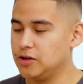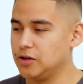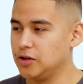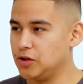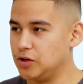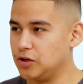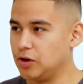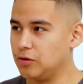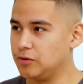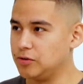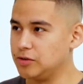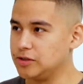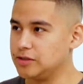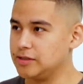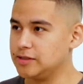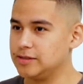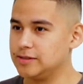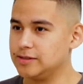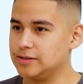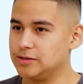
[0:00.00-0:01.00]
you know,
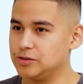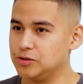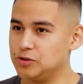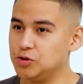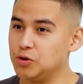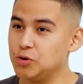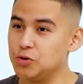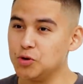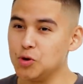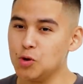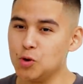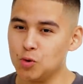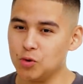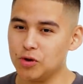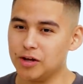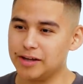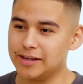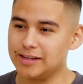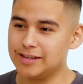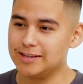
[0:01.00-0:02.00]
just do you.
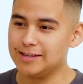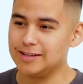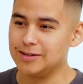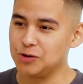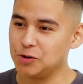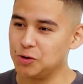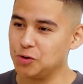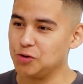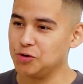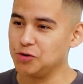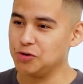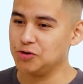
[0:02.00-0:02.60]
Like you're."